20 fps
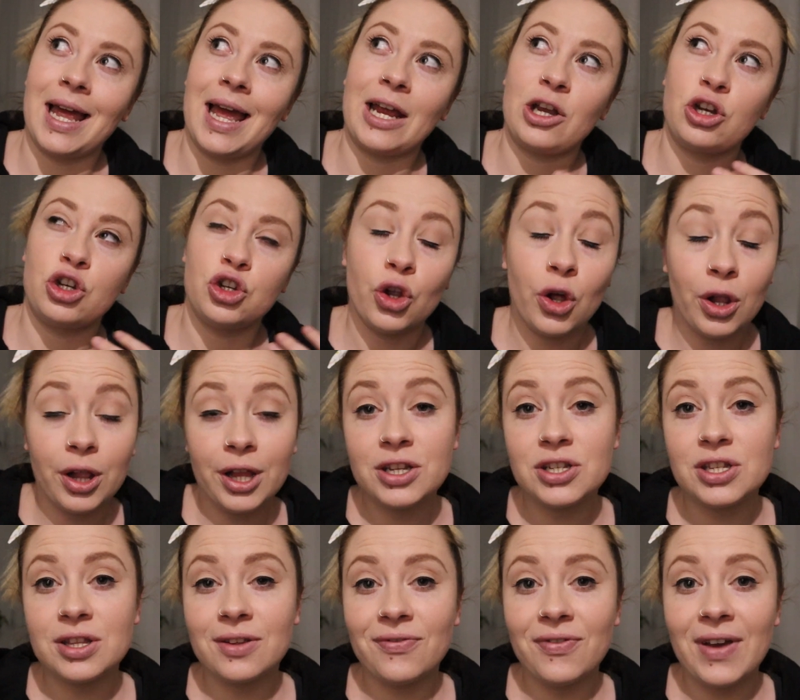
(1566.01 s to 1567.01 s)

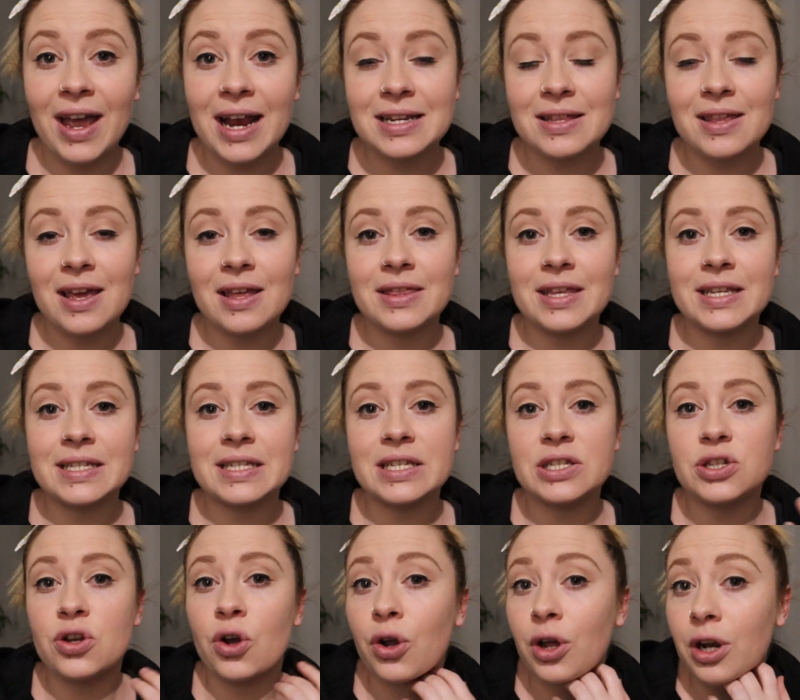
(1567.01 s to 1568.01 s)
acknowledge the fact that this
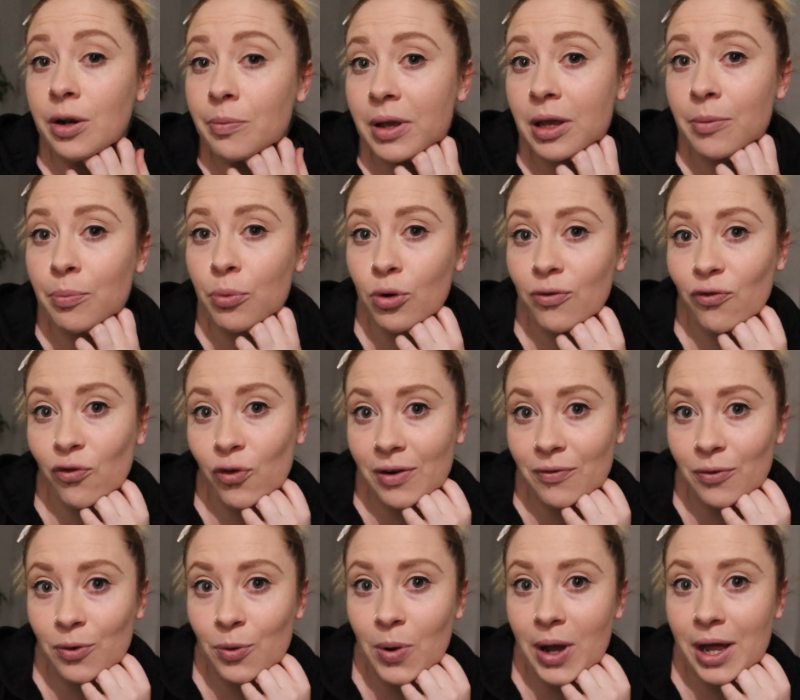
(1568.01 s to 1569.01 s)
is not going to be a book for
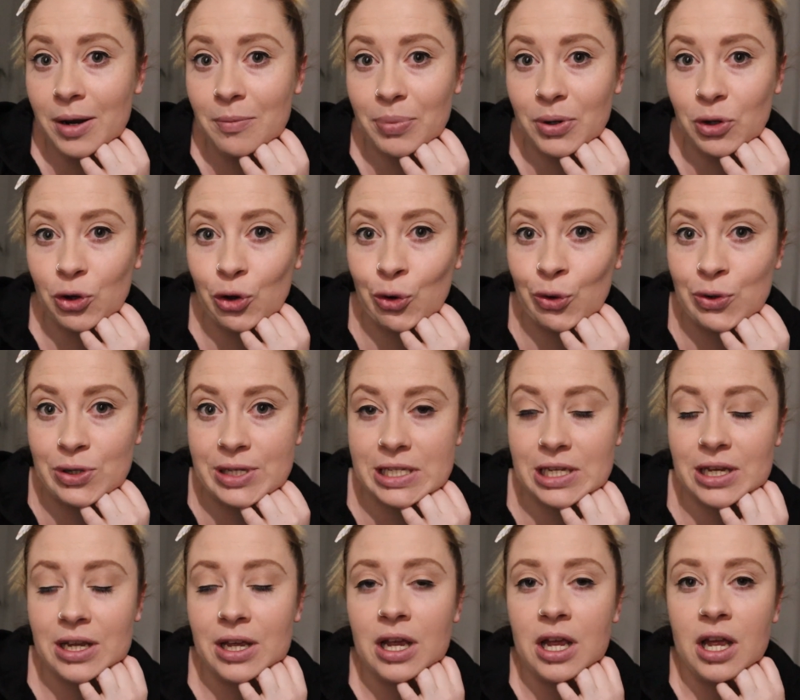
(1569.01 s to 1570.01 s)
everyone, because